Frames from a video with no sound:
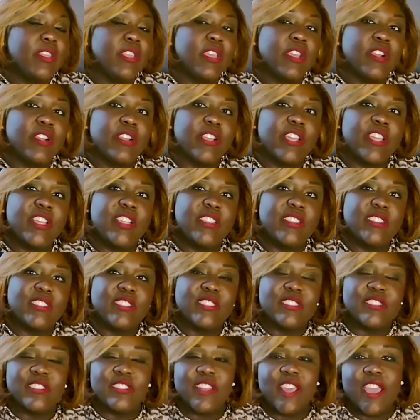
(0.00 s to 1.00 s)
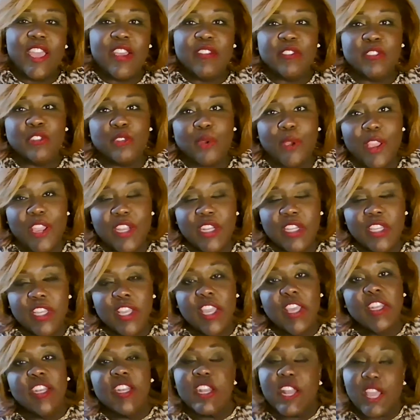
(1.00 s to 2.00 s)
there is the staff training
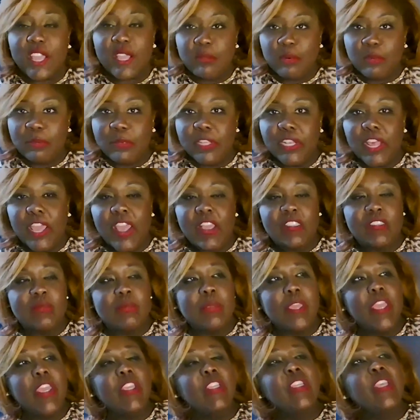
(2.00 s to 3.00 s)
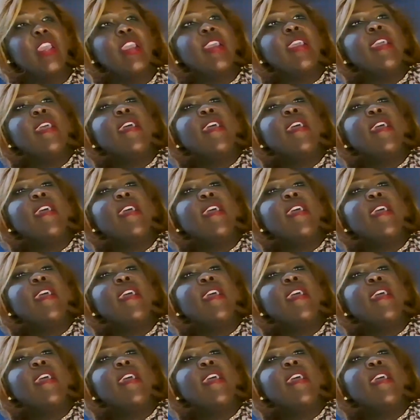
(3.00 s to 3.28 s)
and enablement aspect,